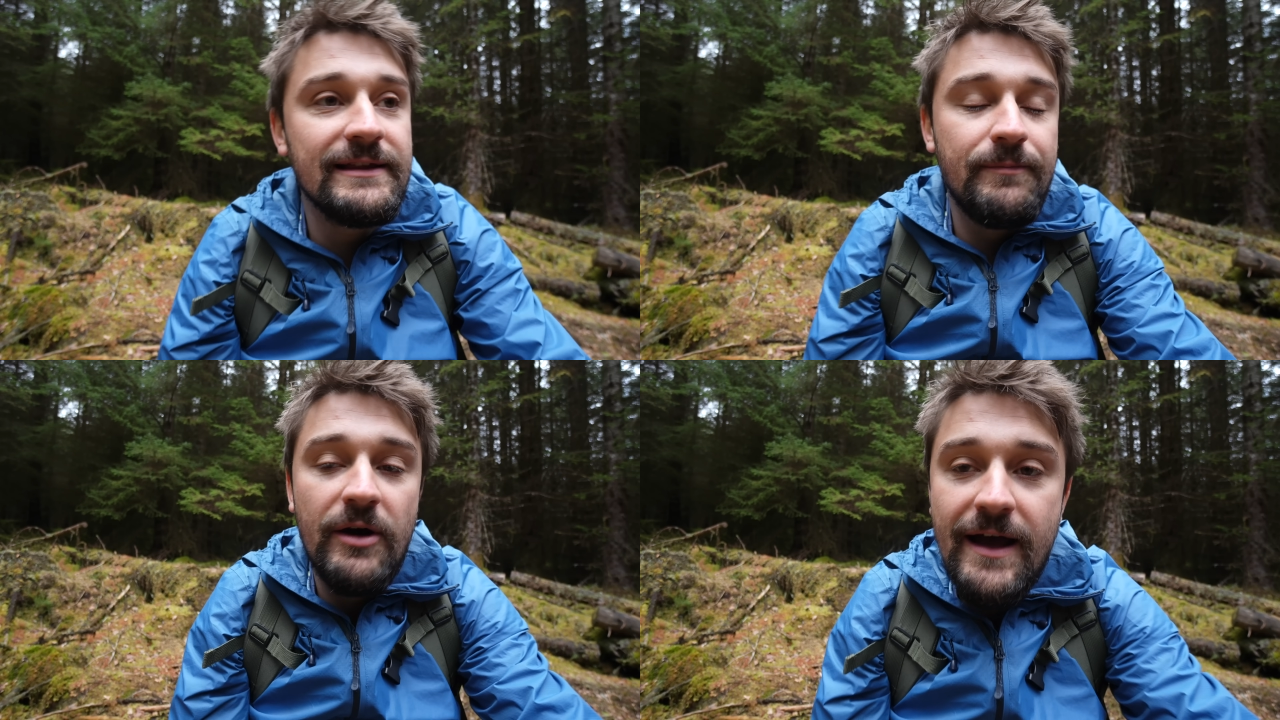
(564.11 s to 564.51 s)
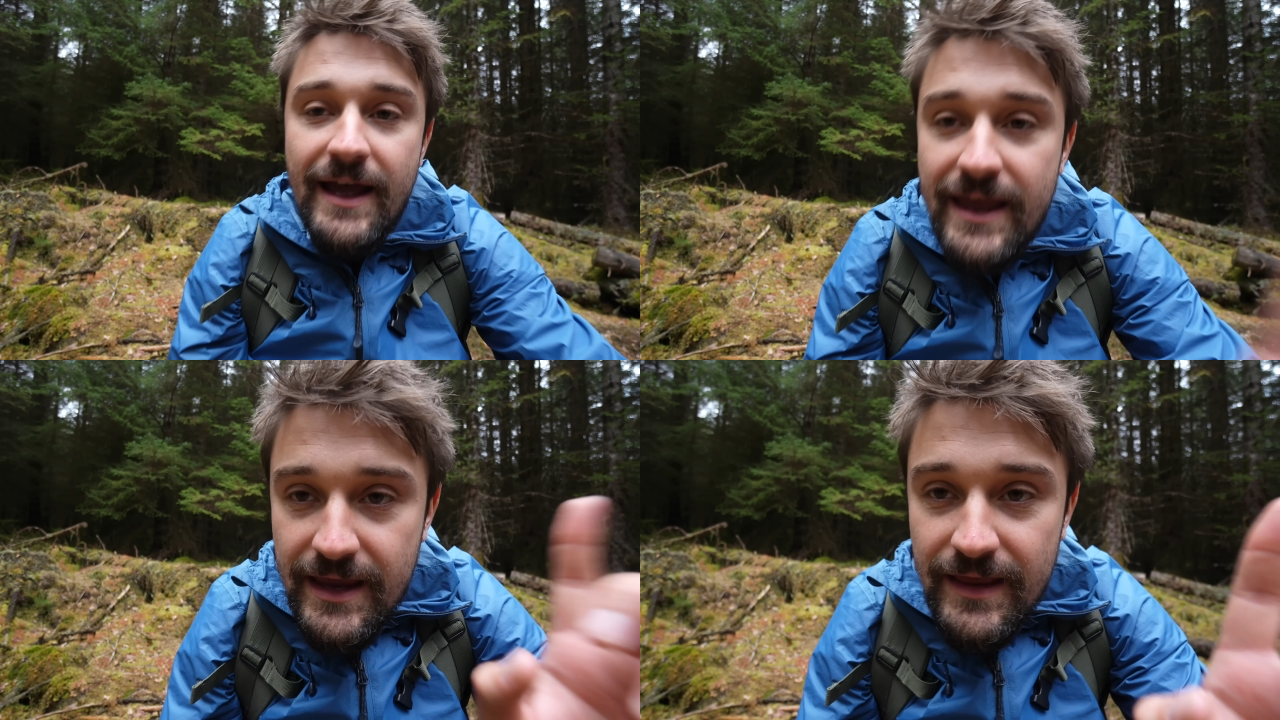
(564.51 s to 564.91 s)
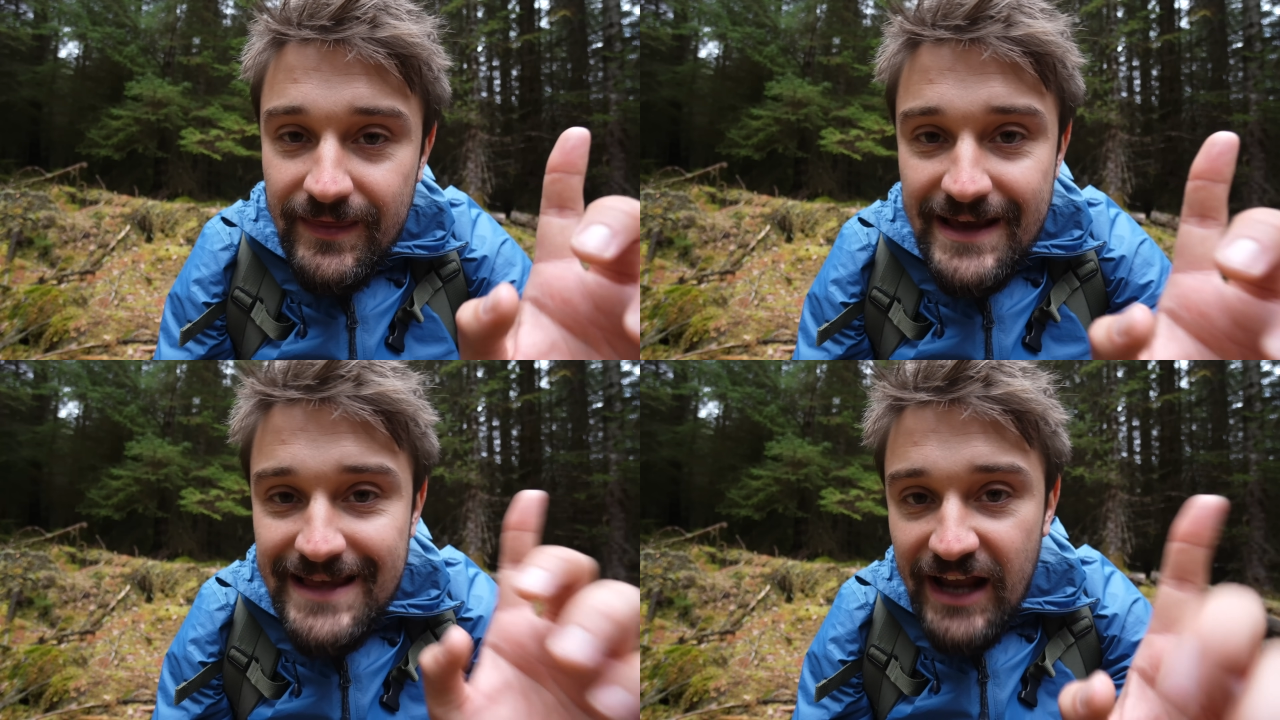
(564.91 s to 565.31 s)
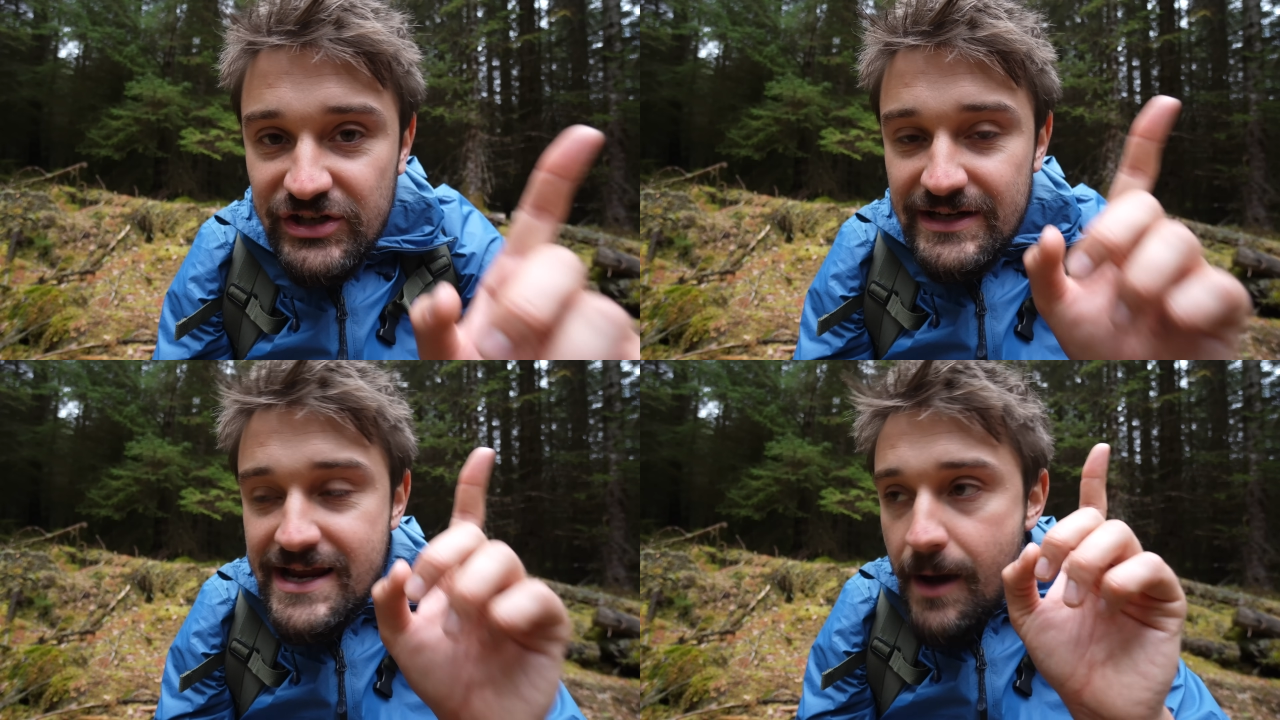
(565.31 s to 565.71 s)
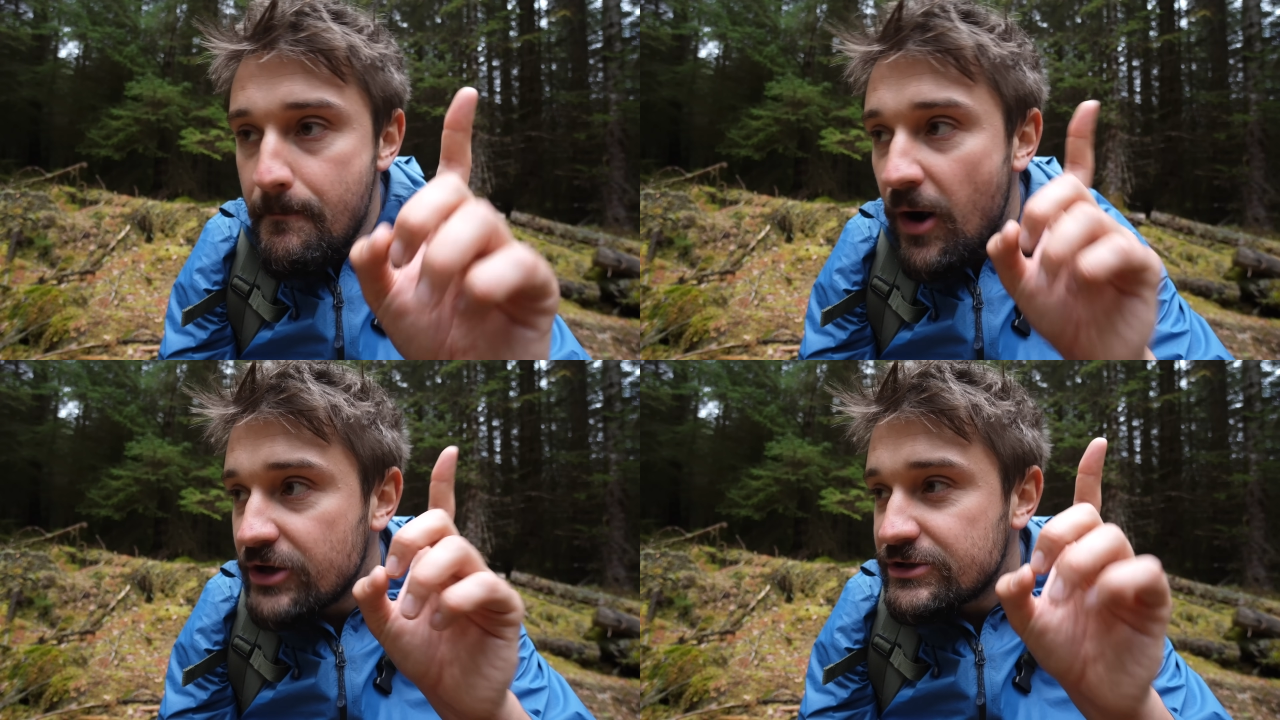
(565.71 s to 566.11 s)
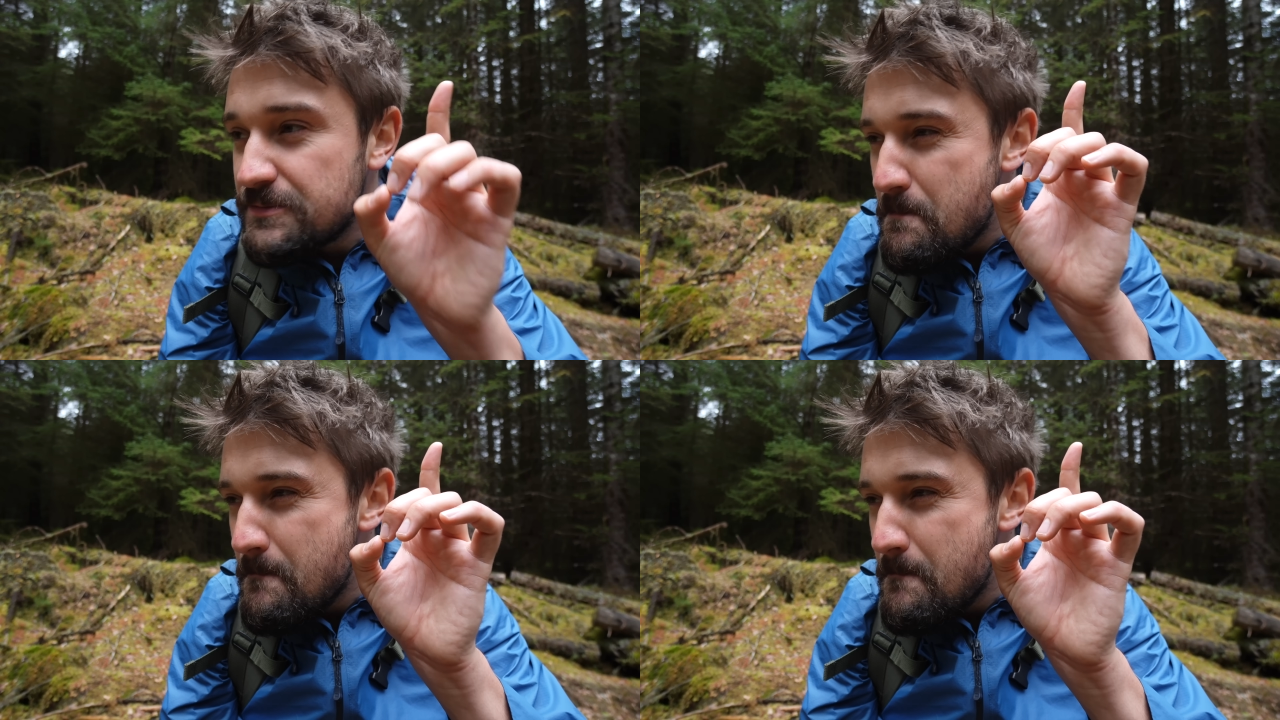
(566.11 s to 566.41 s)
But there's actually a much